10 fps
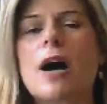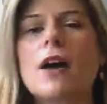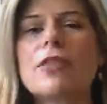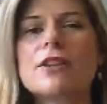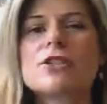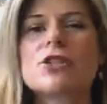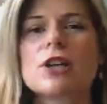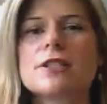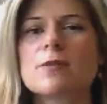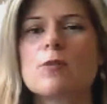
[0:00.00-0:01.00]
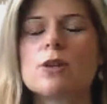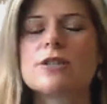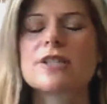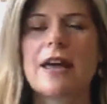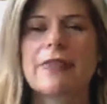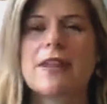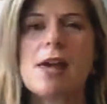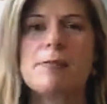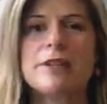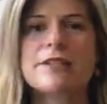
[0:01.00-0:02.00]
path into journalism was at the
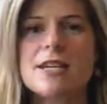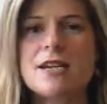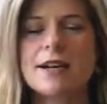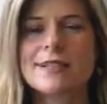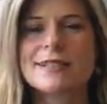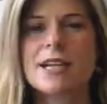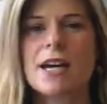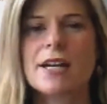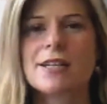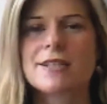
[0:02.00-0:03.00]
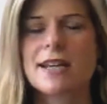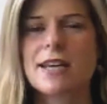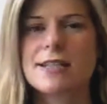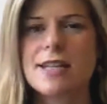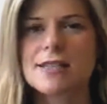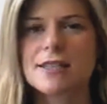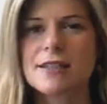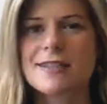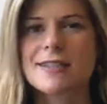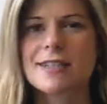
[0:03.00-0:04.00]
ABC. I started as a cadet
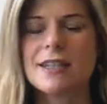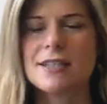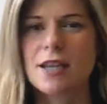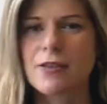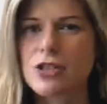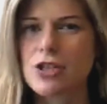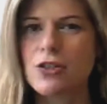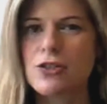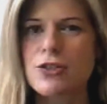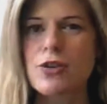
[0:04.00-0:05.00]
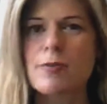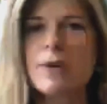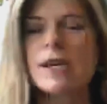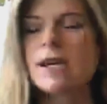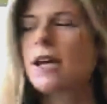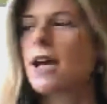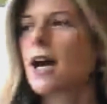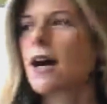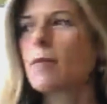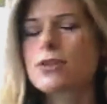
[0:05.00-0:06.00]
in the Sydney television newsroom.
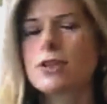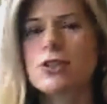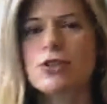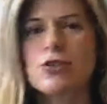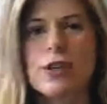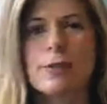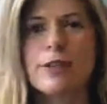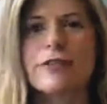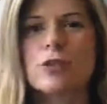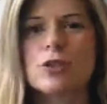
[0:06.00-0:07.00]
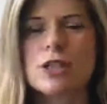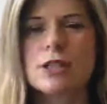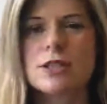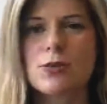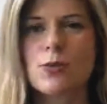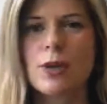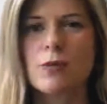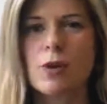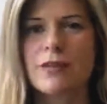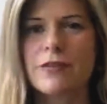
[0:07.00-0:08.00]
I was extremely fortunate to
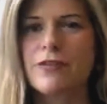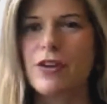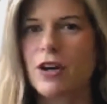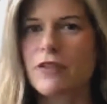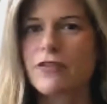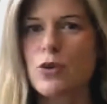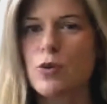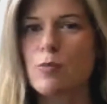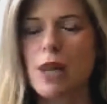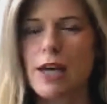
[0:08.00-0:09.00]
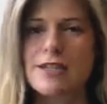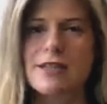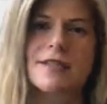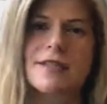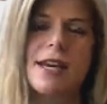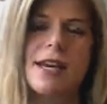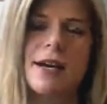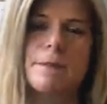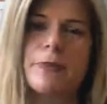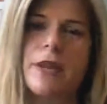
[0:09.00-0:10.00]
win one of the very few places,
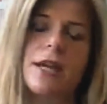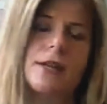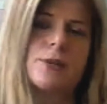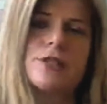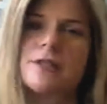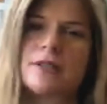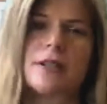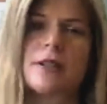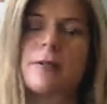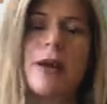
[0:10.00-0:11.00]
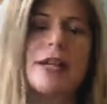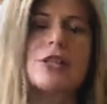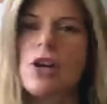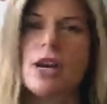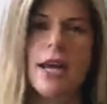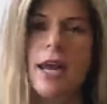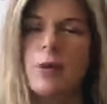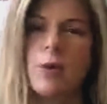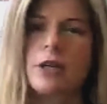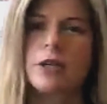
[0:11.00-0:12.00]
and it was the best training
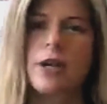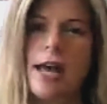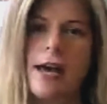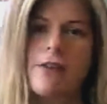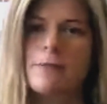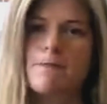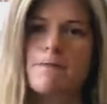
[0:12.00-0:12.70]
anyone could have.